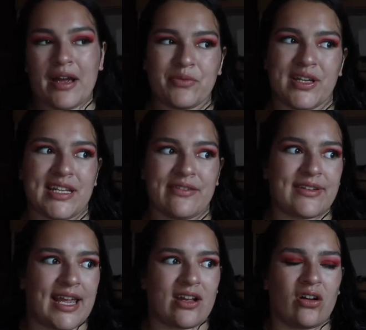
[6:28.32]
We live
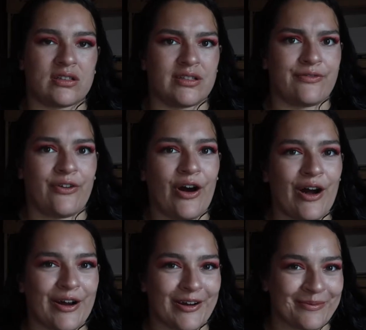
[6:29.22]
like on the
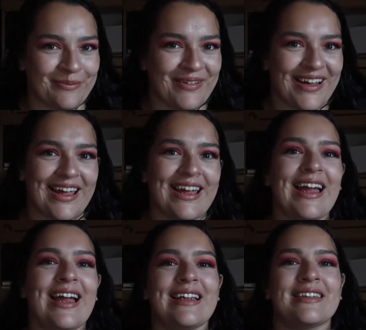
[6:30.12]
farm,
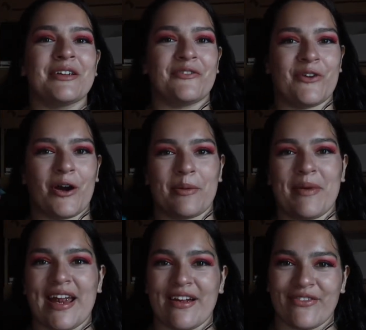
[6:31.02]
the farm
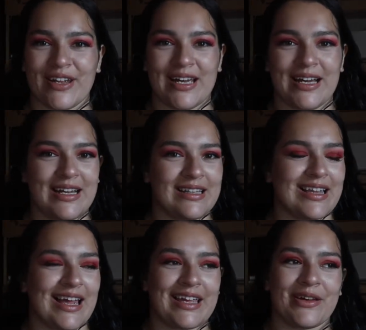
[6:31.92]
area.
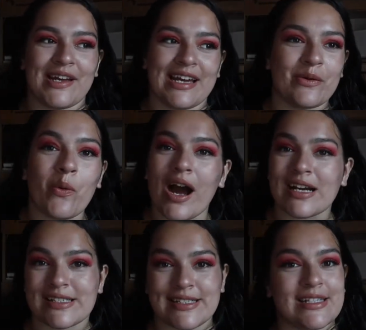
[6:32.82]
Like you gotta
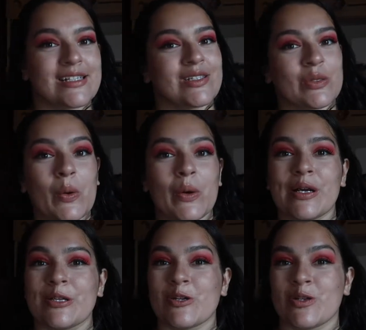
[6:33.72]
walk to the
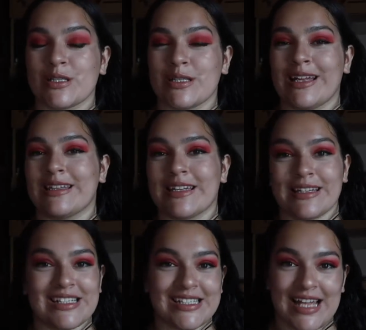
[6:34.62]
store, there's nothing
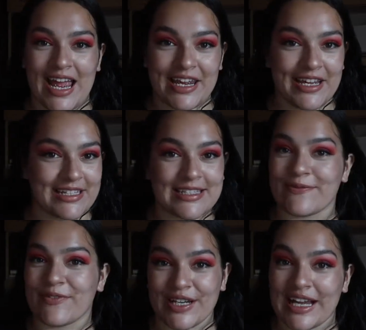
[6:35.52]
in sight
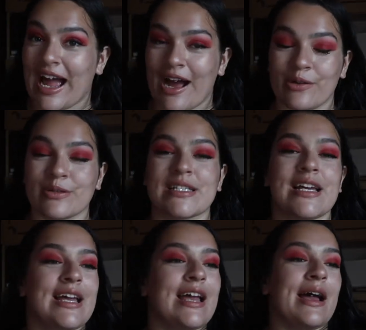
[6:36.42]
except for cows,
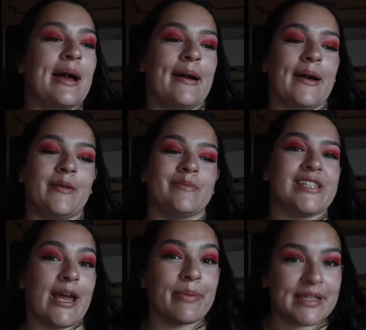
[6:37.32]

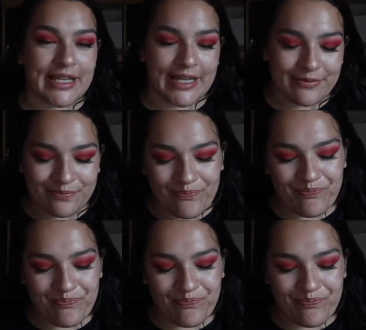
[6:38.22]
type of thing.